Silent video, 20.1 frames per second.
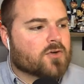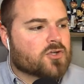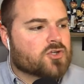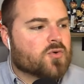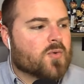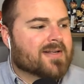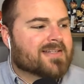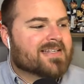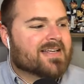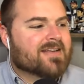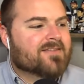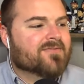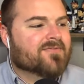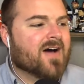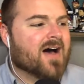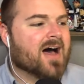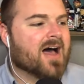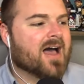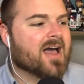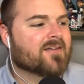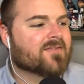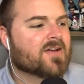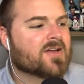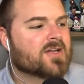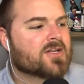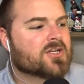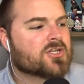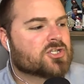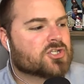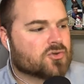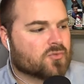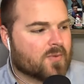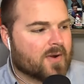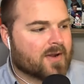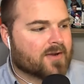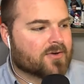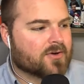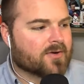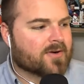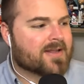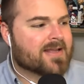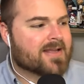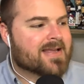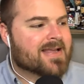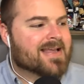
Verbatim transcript: 25 surrendered.